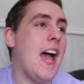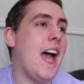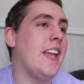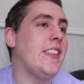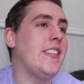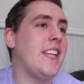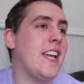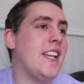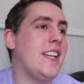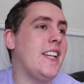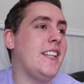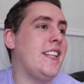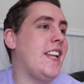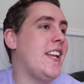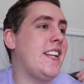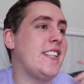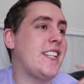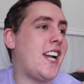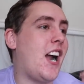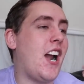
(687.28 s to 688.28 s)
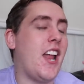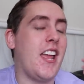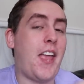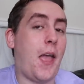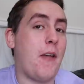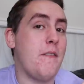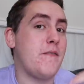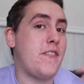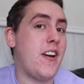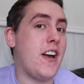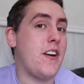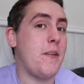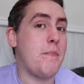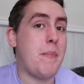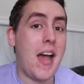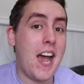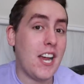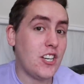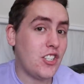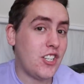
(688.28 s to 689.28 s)
and then they start like very
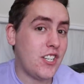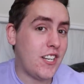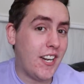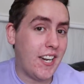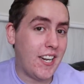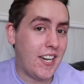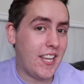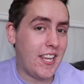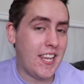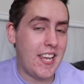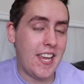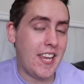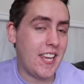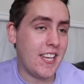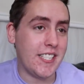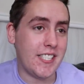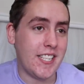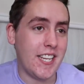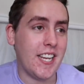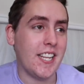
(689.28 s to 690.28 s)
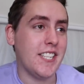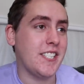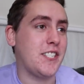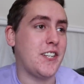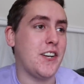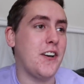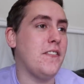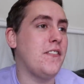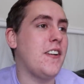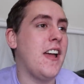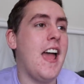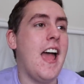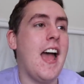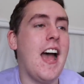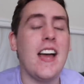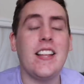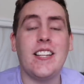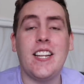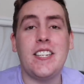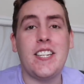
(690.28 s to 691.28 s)
passionately kissing and stuff
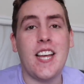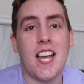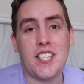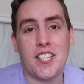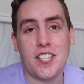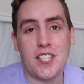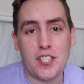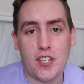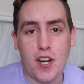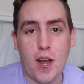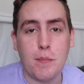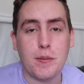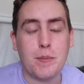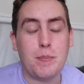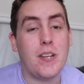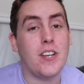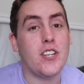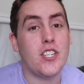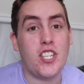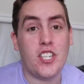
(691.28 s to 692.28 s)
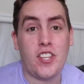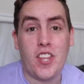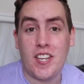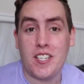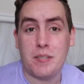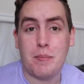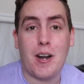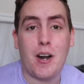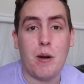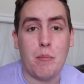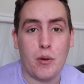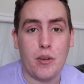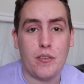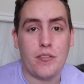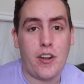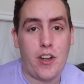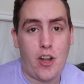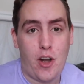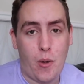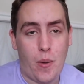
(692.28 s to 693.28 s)
and then Tessa stops because she thinks about her
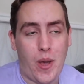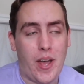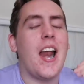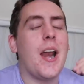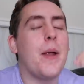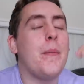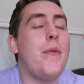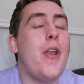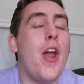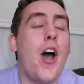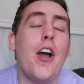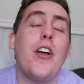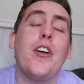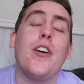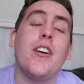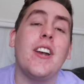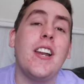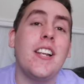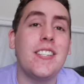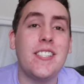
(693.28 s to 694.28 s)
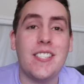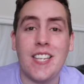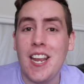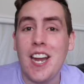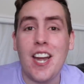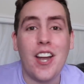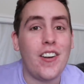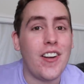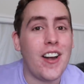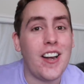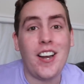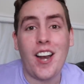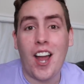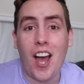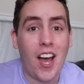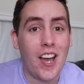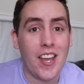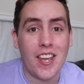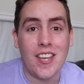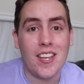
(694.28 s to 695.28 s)
boyfriend Noah and I'm not gonna sit here and
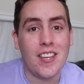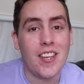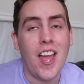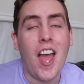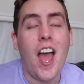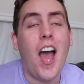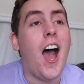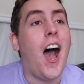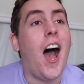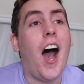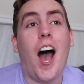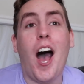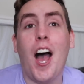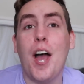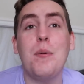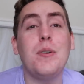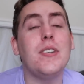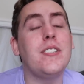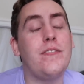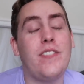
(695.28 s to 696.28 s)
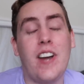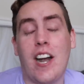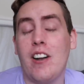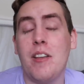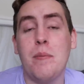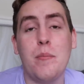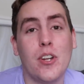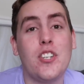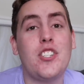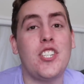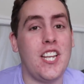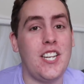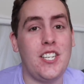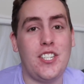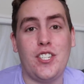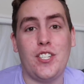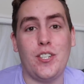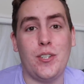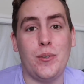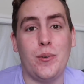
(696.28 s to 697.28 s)
lie I was very much
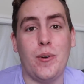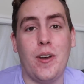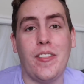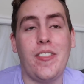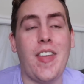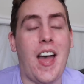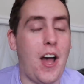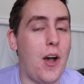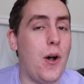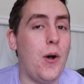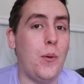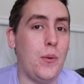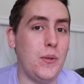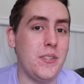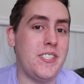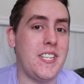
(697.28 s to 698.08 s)
into that whole